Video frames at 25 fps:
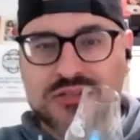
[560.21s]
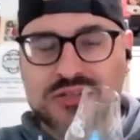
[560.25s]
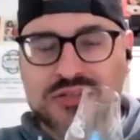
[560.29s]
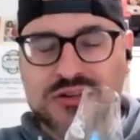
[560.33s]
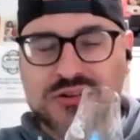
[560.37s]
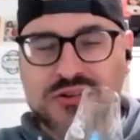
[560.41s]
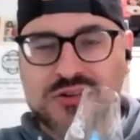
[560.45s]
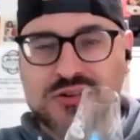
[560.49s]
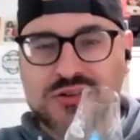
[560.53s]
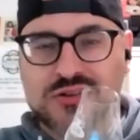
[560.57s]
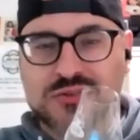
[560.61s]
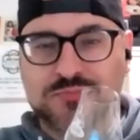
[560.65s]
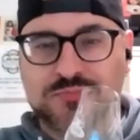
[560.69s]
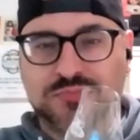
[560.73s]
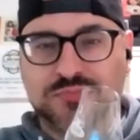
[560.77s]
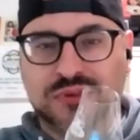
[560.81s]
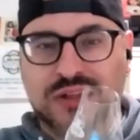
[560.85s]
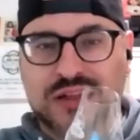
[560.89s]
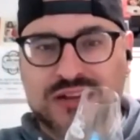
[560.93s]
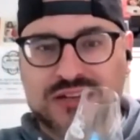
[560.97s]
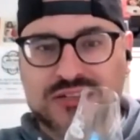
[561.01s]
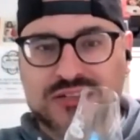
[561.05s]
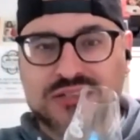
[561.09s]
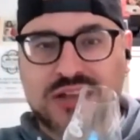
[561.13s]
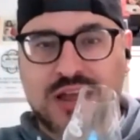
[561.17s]
cedar
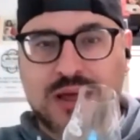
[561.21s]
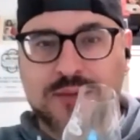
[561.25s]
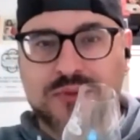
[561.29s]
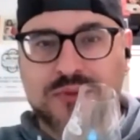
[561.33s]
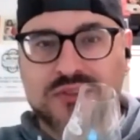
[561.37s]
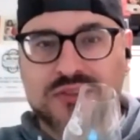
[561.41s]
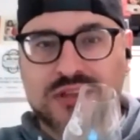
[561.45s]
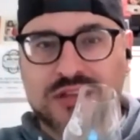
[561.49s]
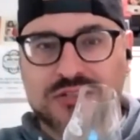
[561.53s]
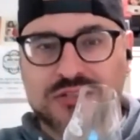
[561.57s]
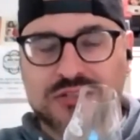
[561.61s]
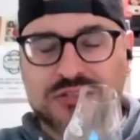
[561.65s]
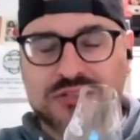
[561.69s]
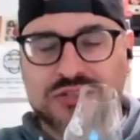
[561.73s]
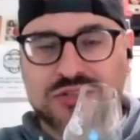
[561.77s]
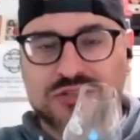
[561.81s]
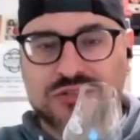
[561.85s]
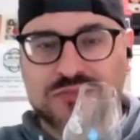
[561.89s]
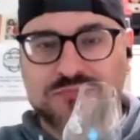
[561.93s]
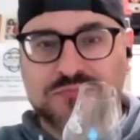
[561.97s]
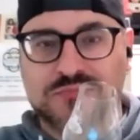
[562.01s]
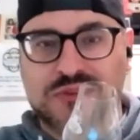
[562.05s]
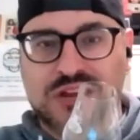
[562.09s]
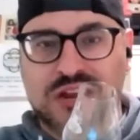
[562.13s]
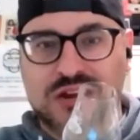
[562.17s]
plank salmon that's
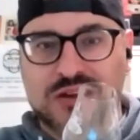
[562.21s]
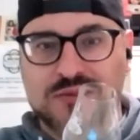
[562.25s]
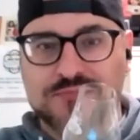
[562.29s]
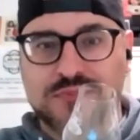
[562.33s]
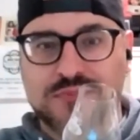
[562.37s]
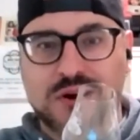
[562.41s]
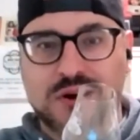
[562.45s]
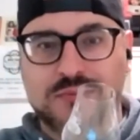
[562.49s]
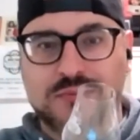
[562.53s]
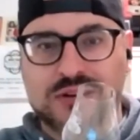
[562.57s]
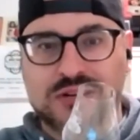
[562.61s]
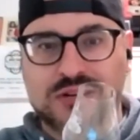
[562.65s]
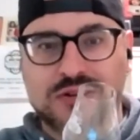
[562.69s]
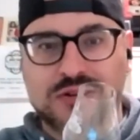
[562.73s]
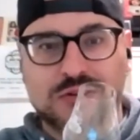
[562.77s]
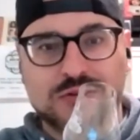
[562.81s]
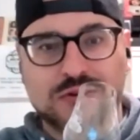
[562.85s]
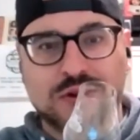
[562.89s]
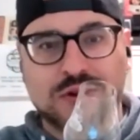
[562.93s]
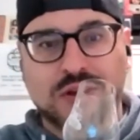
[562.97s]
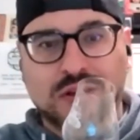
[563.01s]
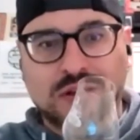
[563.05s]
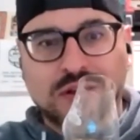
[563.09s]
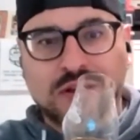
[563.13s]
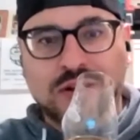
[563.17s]
just getting
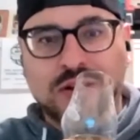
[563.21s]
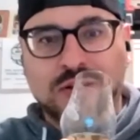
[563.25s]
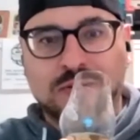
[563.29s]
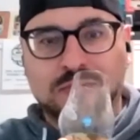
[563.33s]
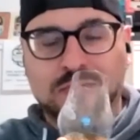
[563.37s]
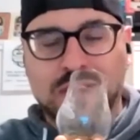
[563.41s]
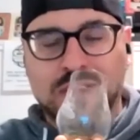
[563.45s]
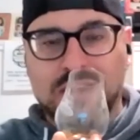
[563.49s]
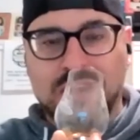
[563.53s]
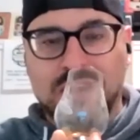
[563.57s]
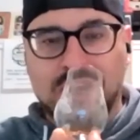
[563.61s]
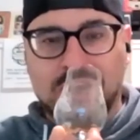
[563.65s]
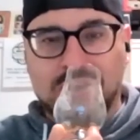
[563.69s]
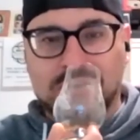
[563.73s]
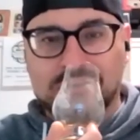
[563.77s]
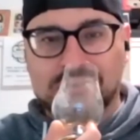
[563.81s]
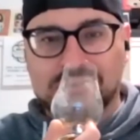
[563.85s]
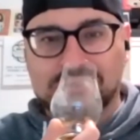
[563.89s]
barbecued right now.